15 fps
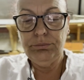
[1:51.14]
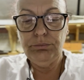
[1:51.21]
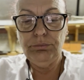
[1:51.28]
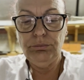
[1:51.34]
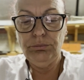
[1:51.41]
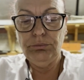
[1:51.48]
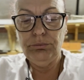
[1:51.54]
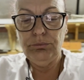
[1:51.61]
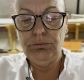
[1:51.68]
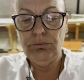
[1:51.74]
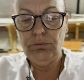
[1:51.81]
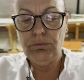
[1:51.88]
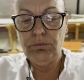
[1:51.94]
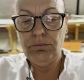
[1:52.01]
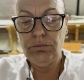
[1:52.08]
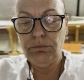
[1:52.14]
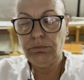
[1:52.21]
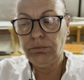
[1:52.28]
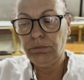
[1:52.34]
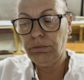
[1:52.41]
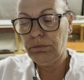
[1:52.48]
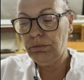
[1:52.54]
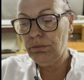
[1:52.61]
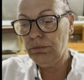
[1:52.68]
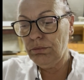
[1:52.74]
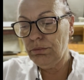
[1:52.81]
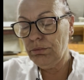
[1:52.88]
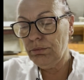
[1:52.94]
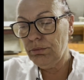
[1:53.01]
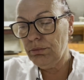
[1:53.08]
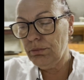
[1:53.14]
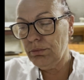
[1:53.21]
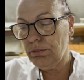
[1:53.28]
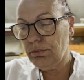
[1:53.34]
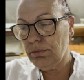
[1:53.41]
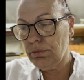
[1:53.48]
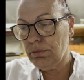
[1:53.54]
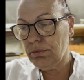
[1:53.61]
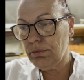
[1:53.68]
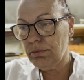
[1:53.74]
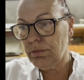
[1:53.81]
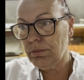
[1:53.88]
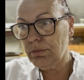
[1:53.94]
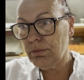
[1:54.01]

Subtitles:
[no speech]